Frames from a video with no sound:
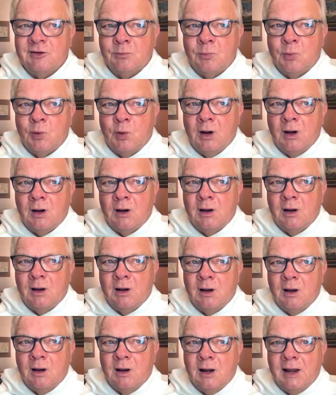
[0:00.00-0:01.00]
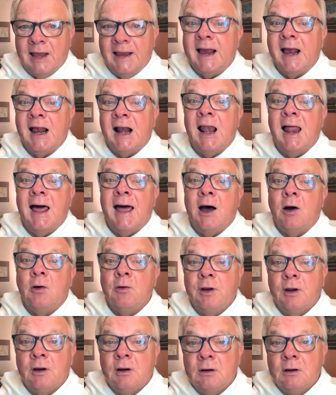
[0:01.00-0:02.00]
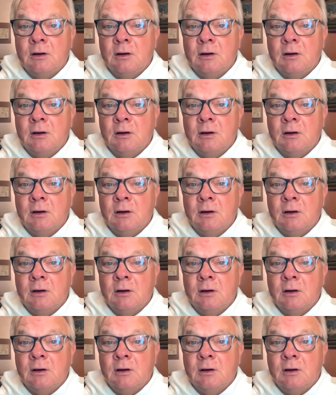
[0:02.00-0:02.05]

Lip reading: more like a cloud.